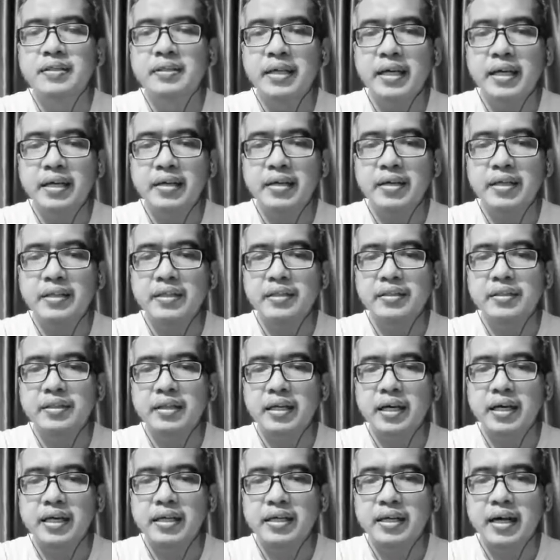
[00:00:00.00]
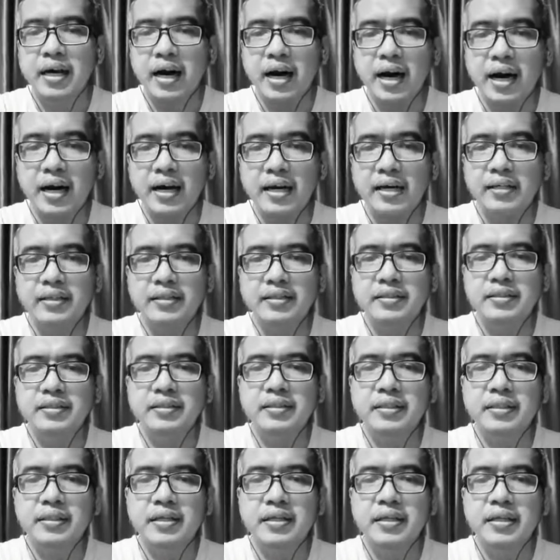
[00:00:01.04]
there is a hard
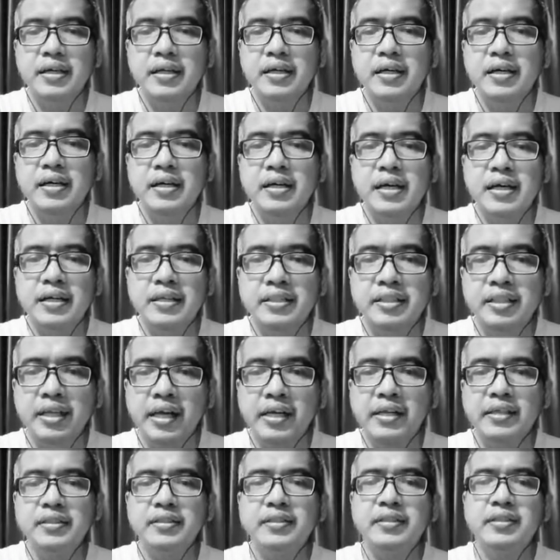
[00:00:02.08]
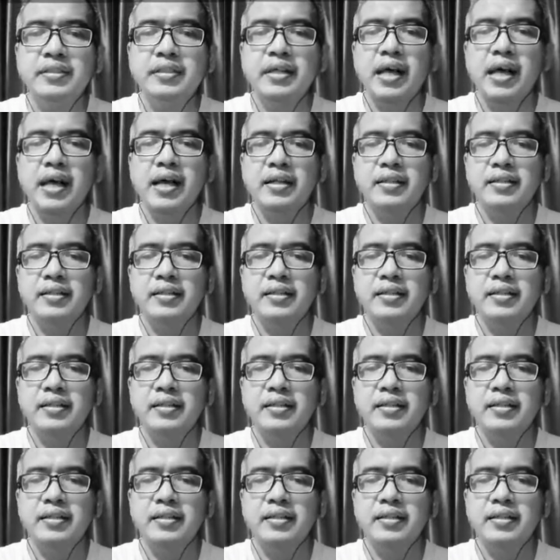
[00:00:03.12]
chance